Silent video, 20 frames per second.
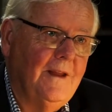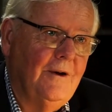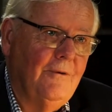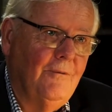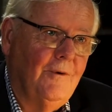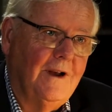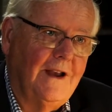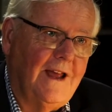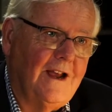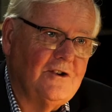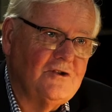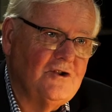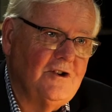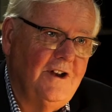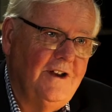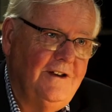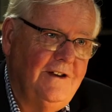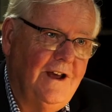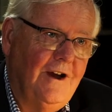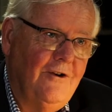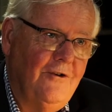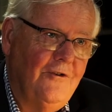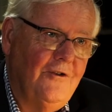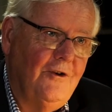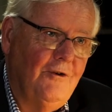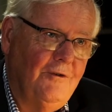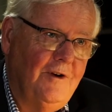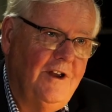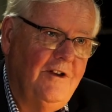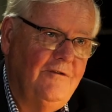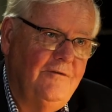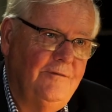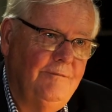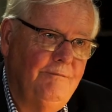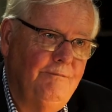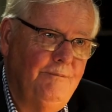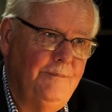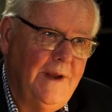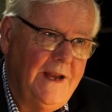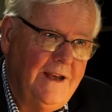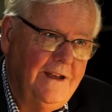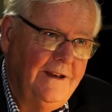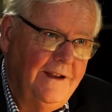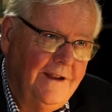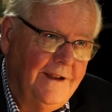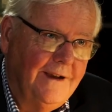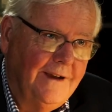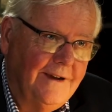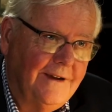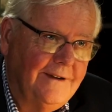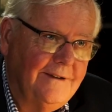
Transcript: will actually know that we've been here.